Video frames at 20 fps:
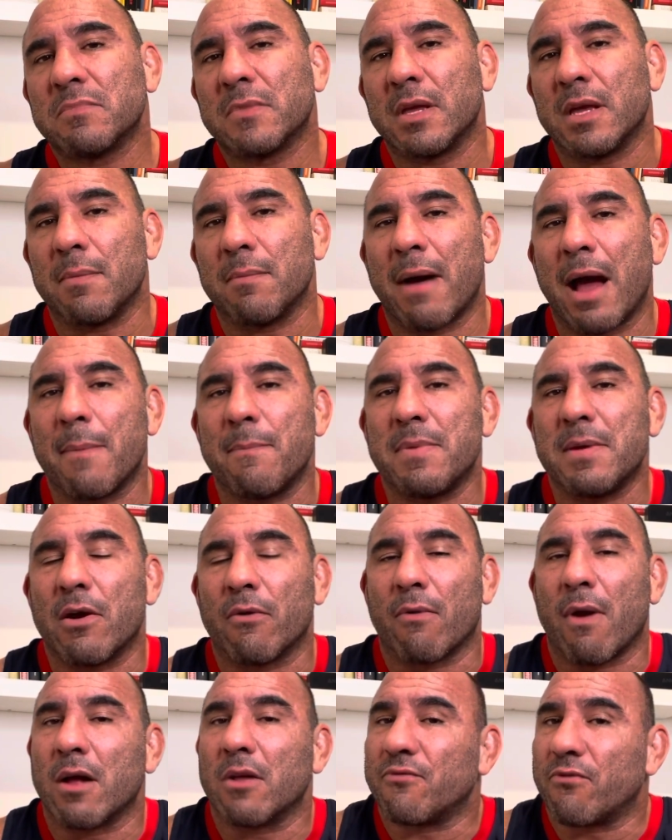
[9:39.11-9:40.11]
he might be
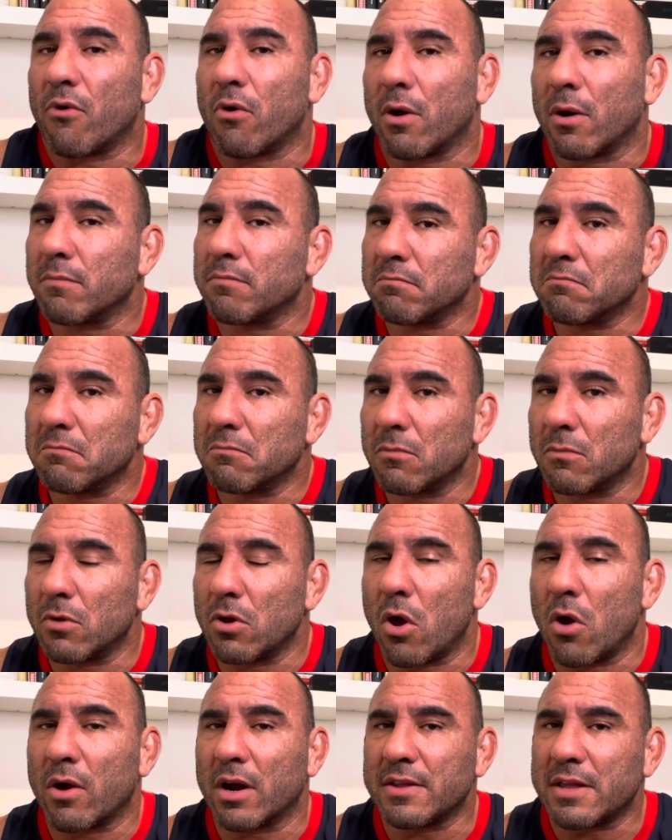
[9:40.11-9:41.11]
around for
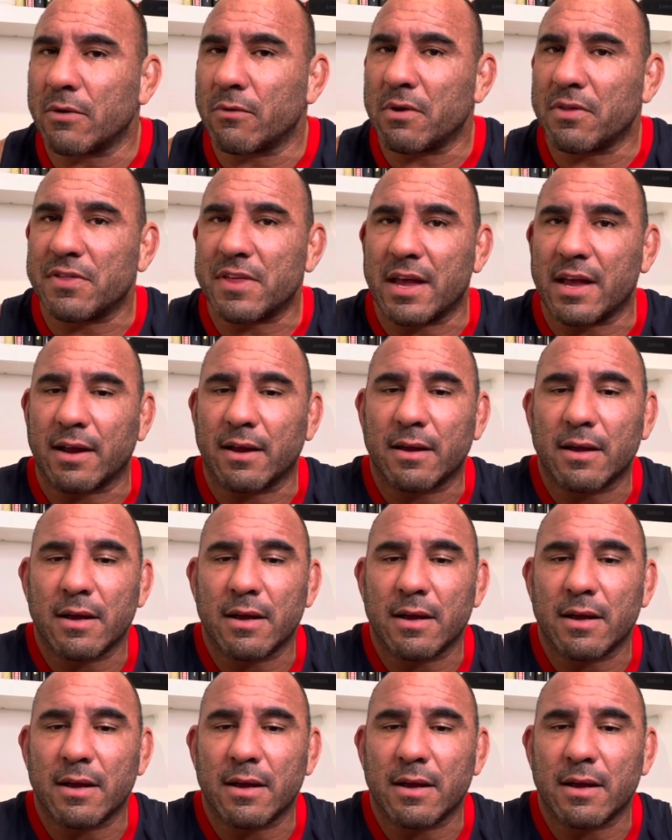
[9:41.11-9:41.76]
longer than we think.